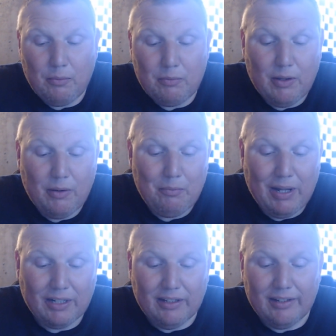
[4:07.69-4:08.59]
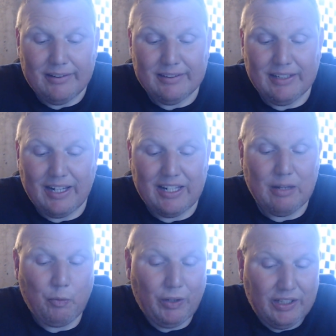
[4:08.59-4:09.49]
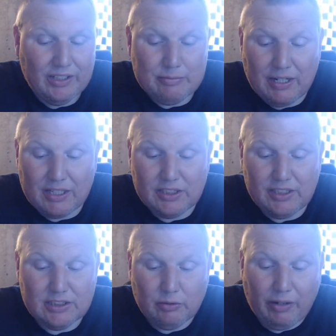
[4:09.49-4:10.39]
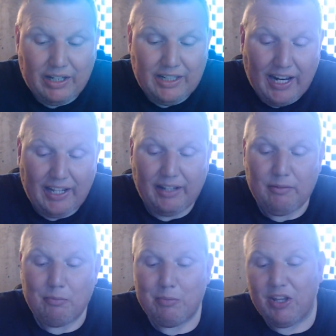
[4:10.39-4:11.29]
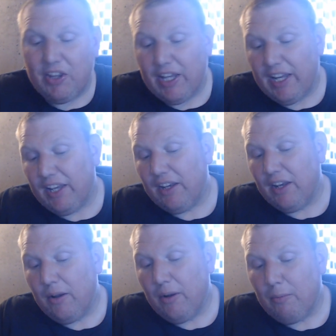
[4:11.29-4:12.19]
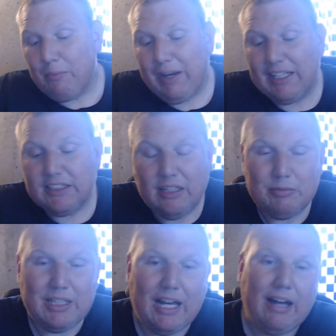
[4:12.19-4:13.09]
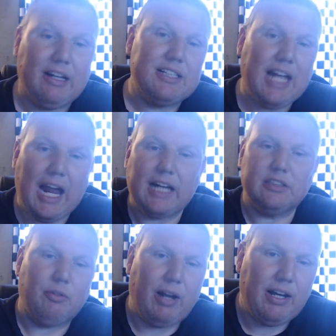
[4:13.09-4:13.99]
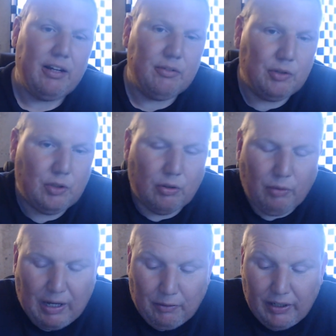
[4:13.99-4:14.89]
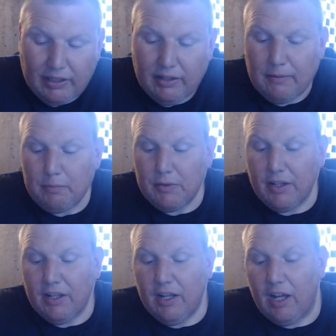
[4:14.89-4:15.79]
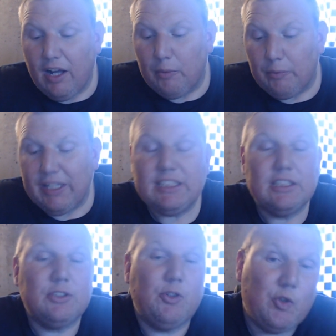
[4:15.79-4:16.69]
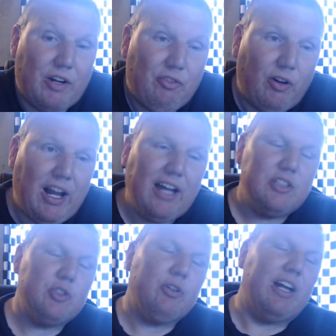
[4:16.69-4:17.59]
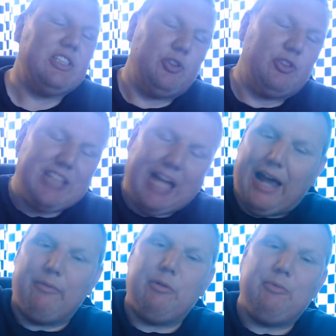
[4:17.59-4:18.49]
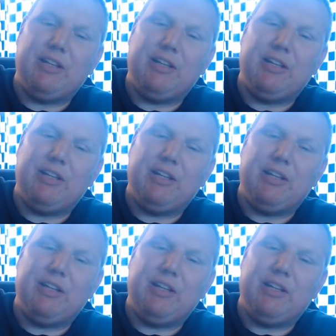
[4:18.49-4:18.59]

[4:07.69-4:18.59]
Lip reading: The Mecca end up winning this match against the Ratty Daddy, but then Mance comes out, attacks the Cole Radrick, gets his screwdriver out and tries to stab him in the